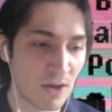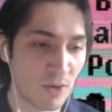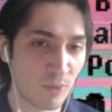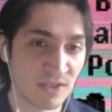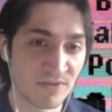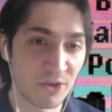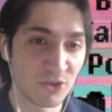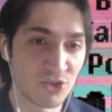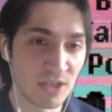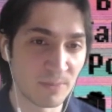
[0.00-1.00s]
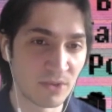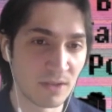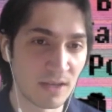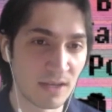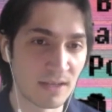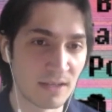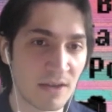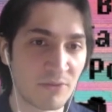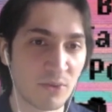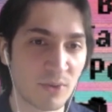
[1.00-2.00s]
was very cheap. And
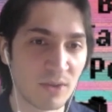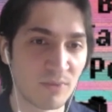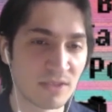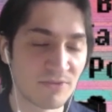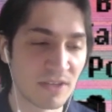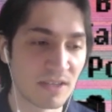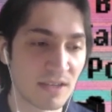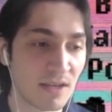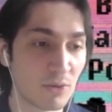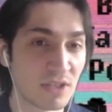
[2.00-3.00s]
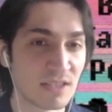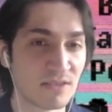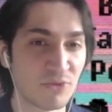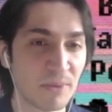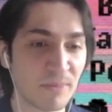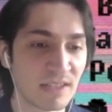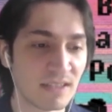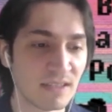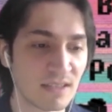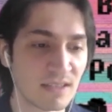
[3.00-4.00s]
everyone was thinking, oh, this is free
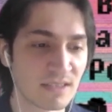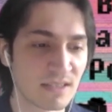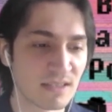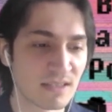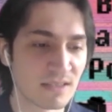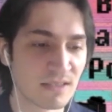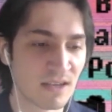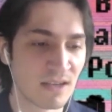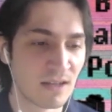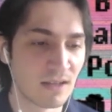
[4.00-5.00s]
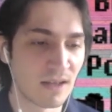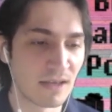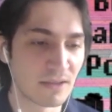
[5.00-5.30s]
money. This is like